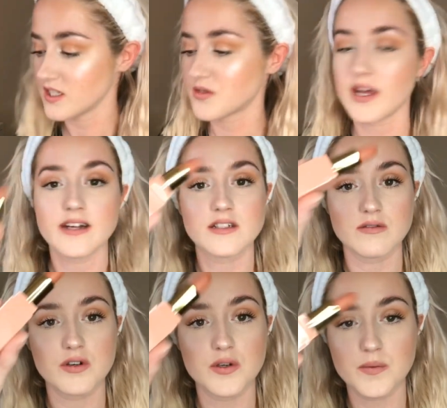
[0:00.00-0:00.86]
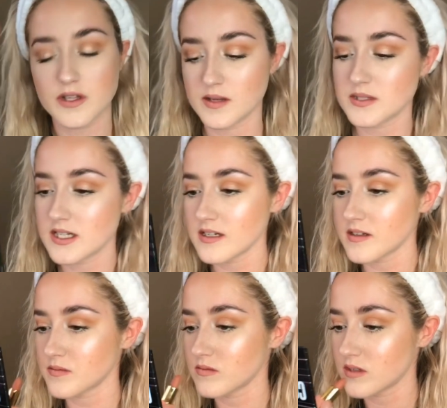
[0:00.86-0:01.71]
So yes, I'm going to go with the
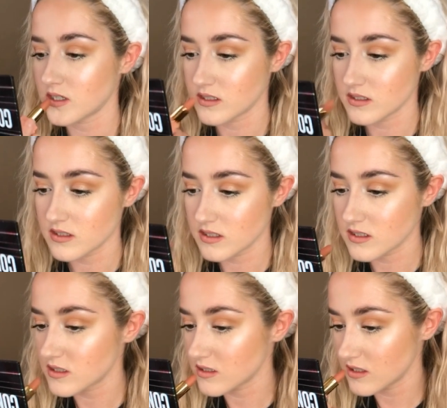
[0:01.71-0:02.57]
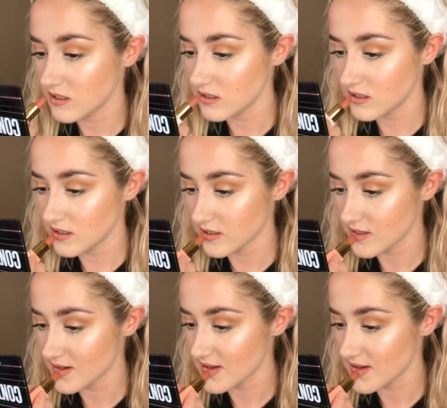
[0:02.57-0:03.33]
lipstick and let's see.